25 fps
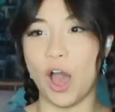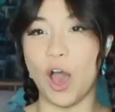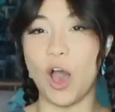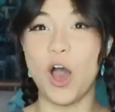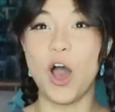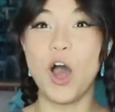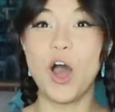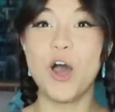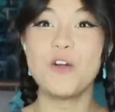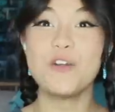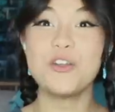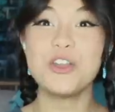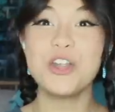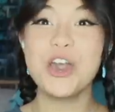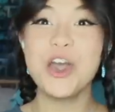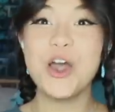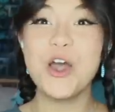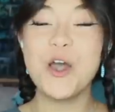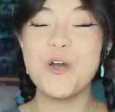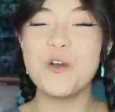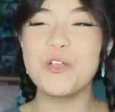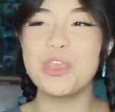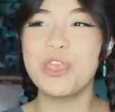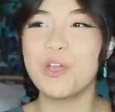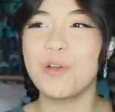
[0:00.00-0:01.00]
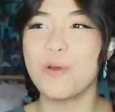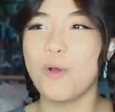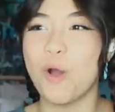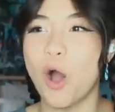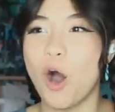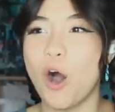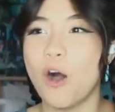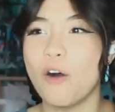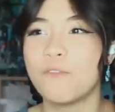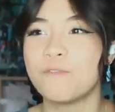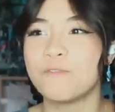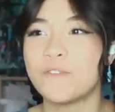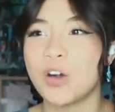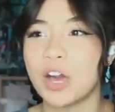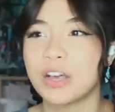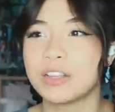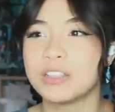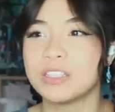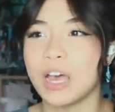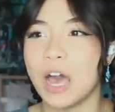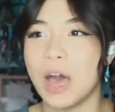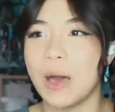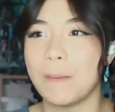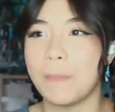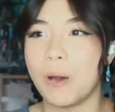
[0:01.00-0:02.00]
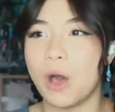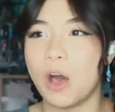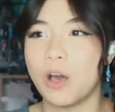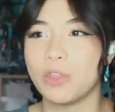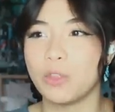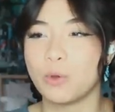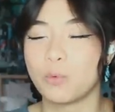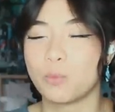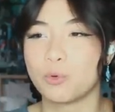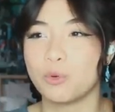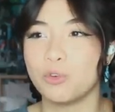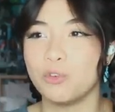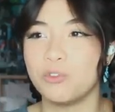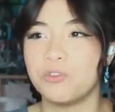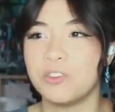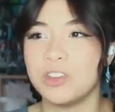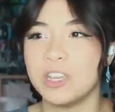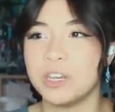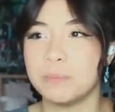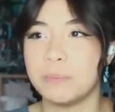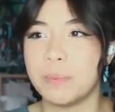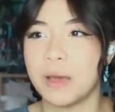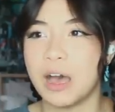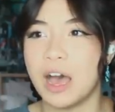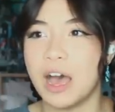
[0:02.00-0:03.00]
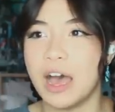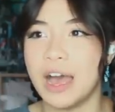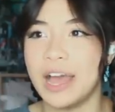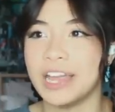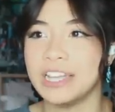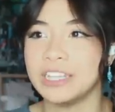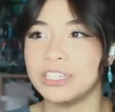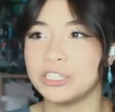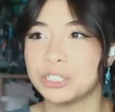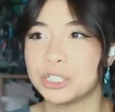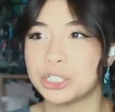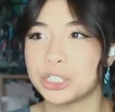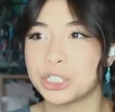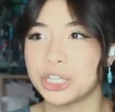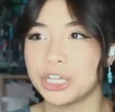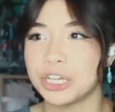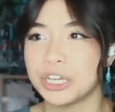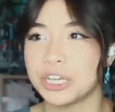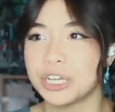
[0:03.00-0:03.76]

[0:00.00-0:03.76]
Oh no, they're all fucked up on the roofied punch.